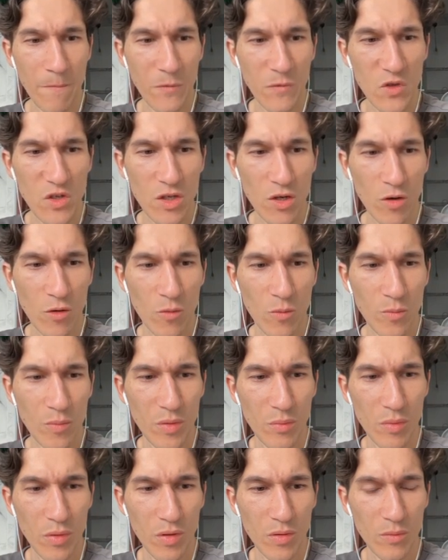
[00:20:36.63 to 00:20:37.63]
So,
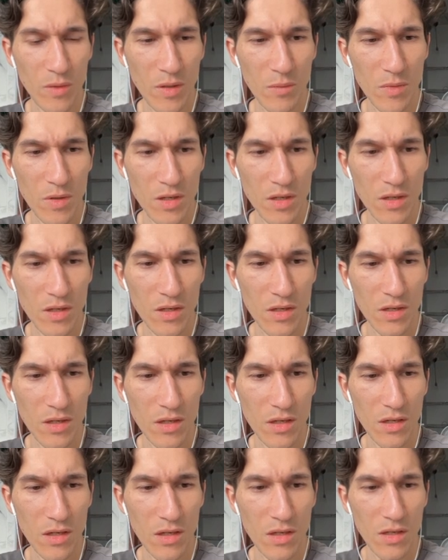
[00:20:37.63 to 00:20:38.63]
people,
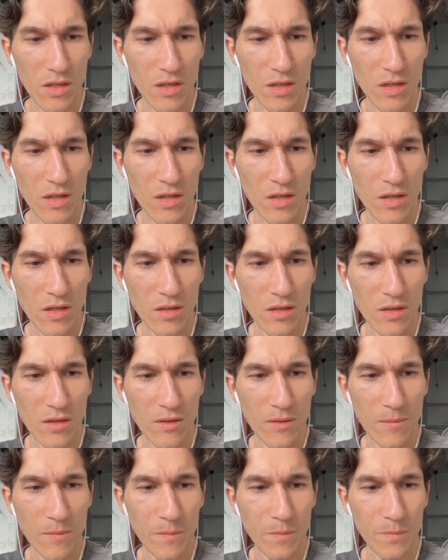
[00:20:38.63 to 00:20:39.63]
maybe
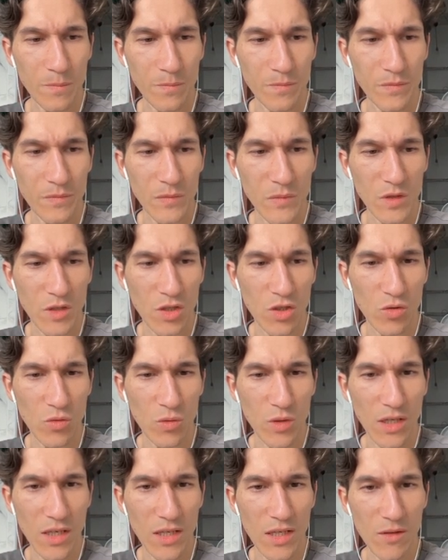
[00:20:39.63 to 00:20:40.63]

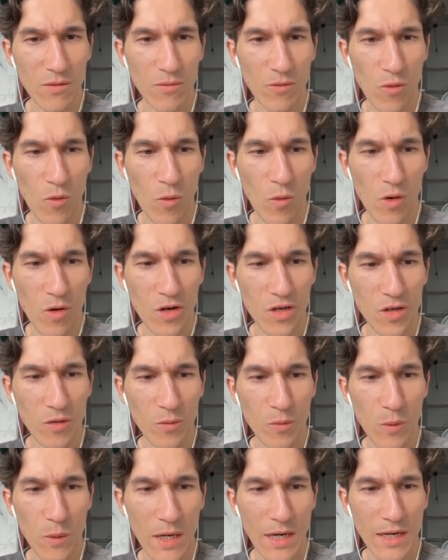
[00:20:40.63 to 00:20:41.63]
should I give ore
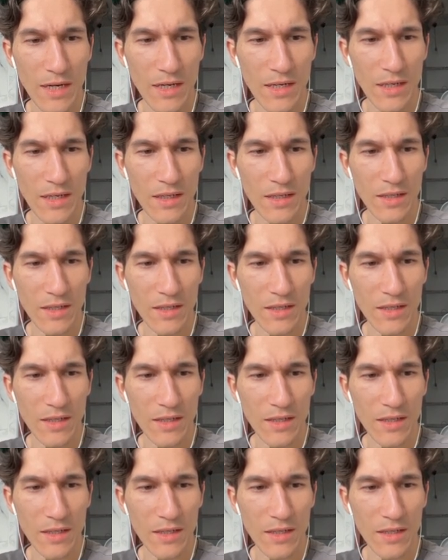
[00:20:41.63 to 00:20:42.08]
away?